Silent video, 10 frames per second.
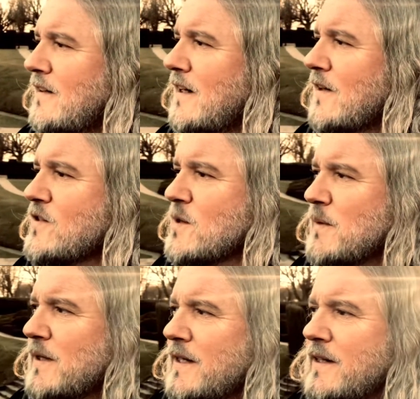and some of
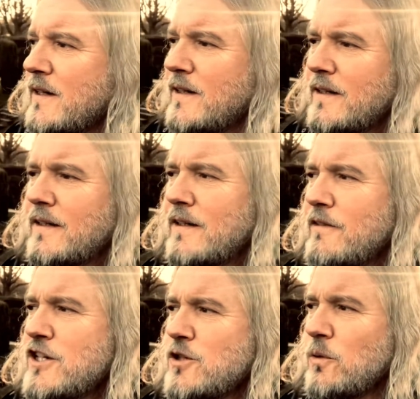the
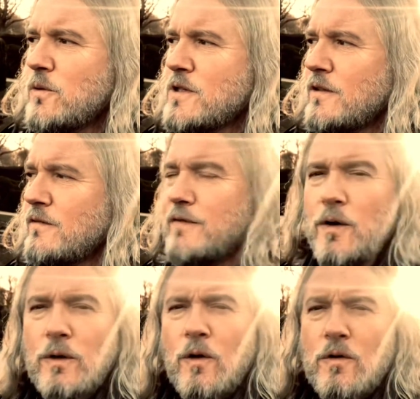rituals and
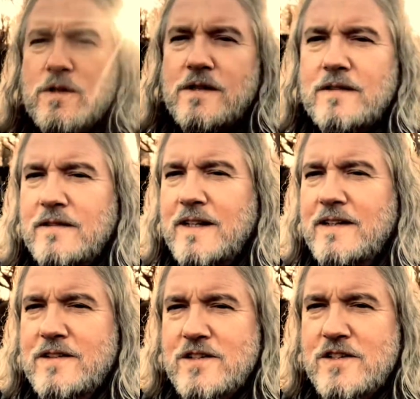folklores
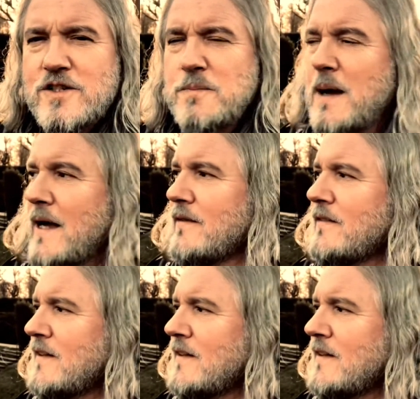in Japan,